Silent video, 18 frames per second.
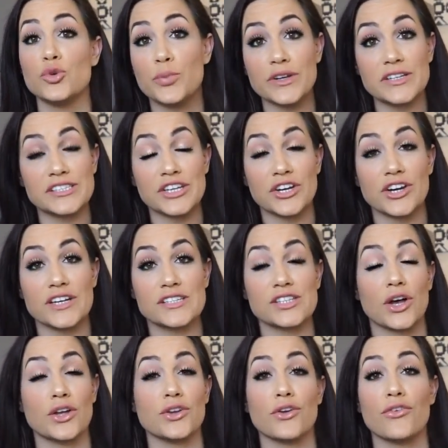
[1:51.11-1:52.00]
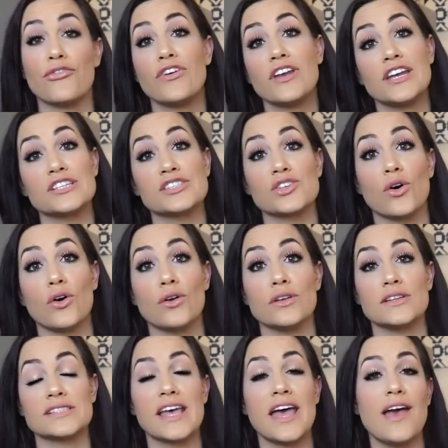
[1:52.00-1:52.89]
super serious on your fitness
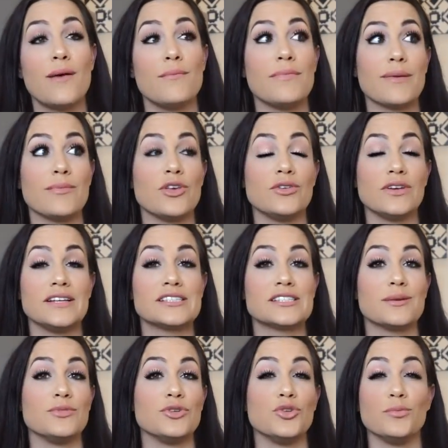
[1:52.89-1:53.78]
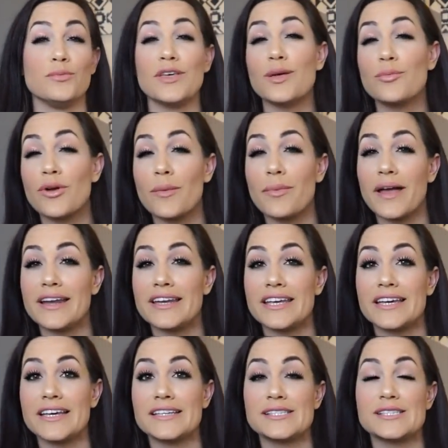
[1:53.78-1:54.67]
goals, maybe you need some new meal prep
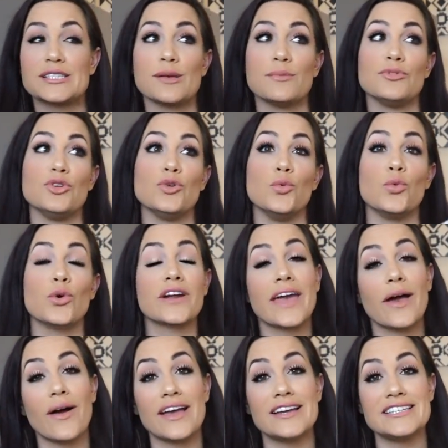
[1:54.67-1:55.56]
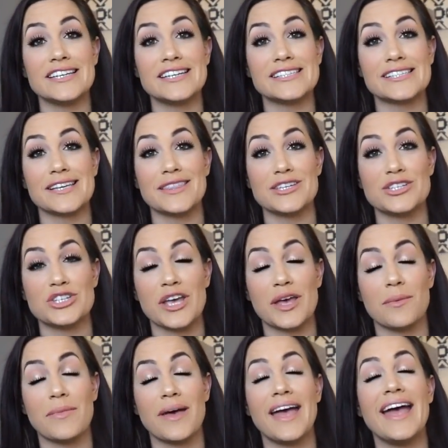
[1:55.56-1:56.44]
ideas, some new workout ideas in the
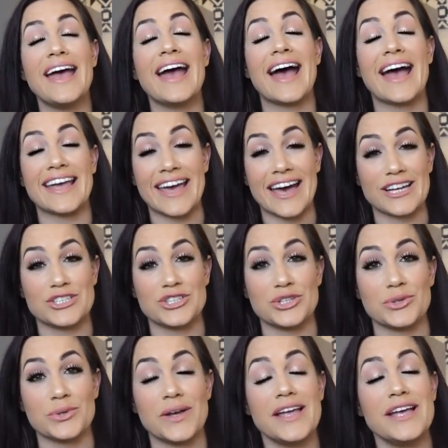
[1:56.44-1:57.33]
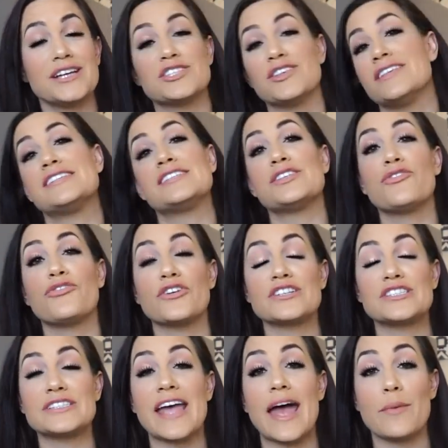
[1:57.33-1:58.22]
gym, I got you. So this is the
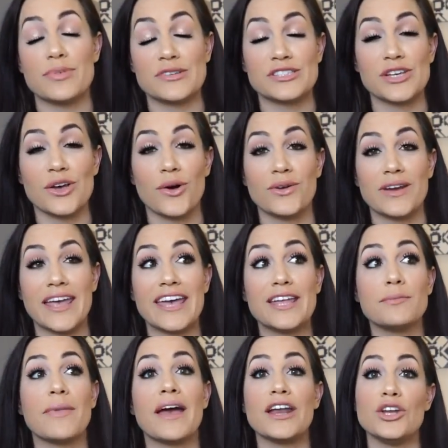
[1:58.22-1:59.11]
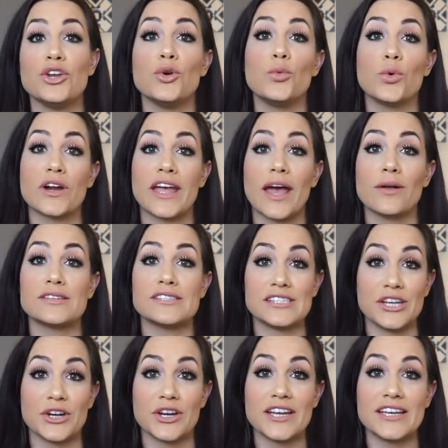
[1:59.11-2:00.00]
first episode in my new workout
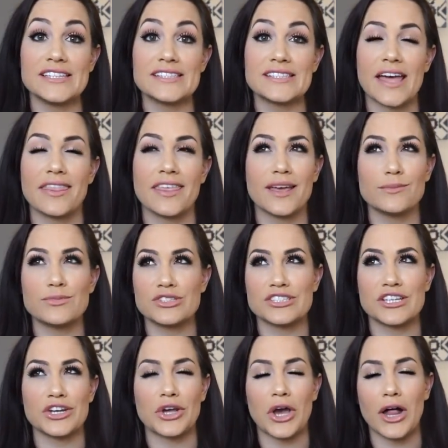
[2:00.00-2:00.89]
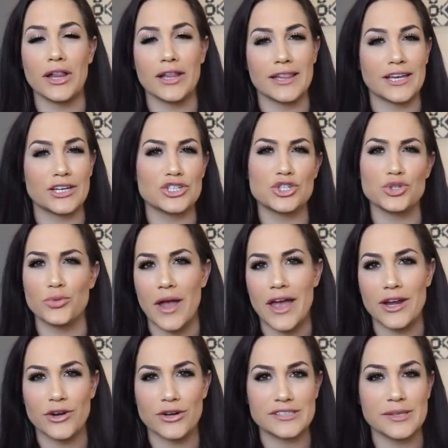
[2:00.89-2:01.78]
series. I think I'm just gonna call it like
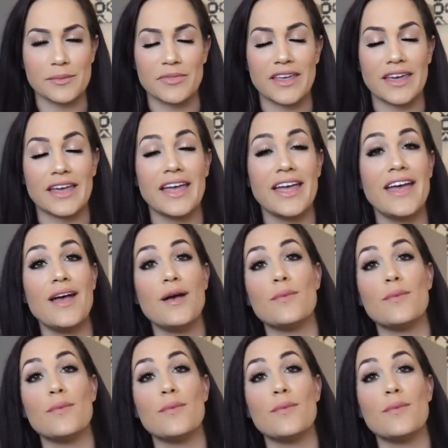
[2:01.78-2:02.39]
shred or something.